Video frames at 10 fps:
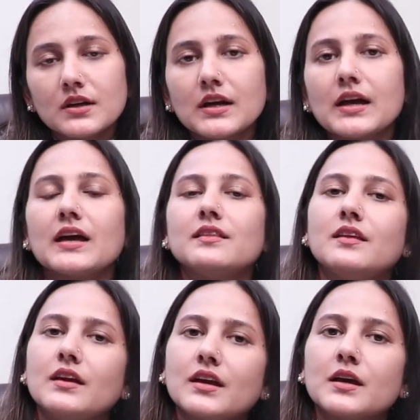and
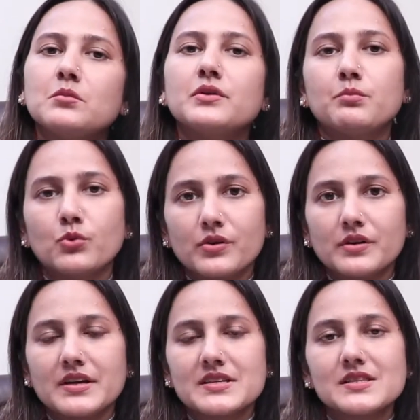they can be
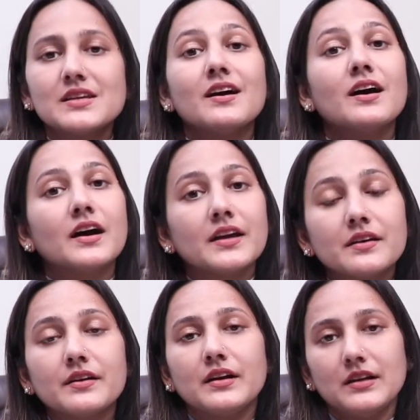reported as the high
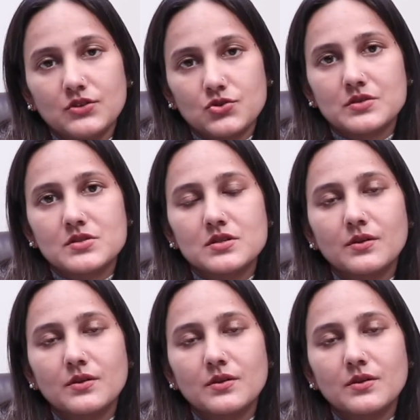grade lesions.